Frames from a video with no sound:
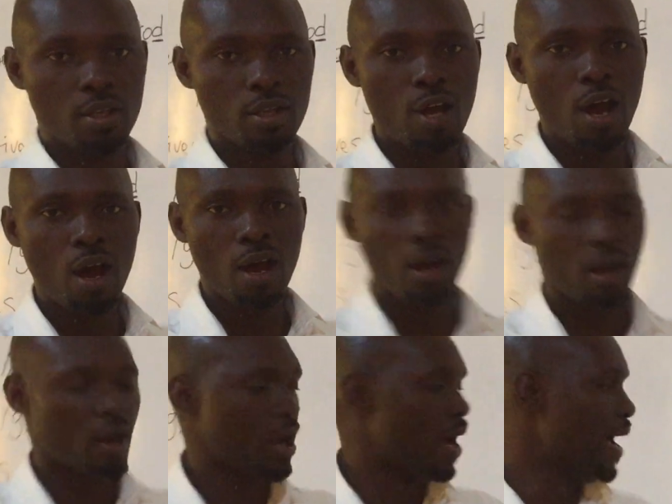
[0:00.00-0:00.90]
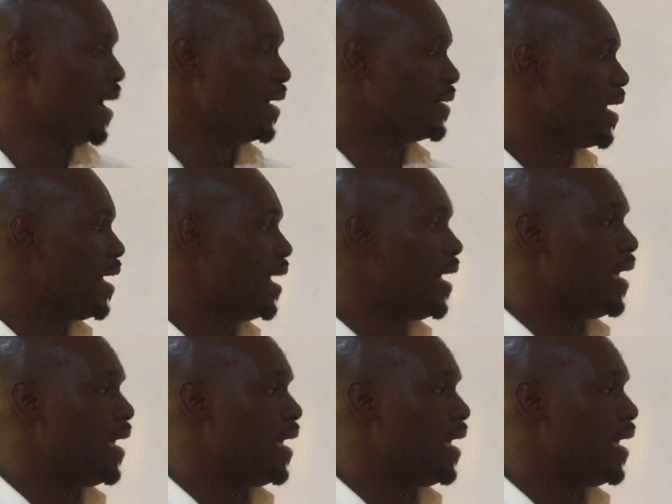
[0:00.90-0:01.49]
long and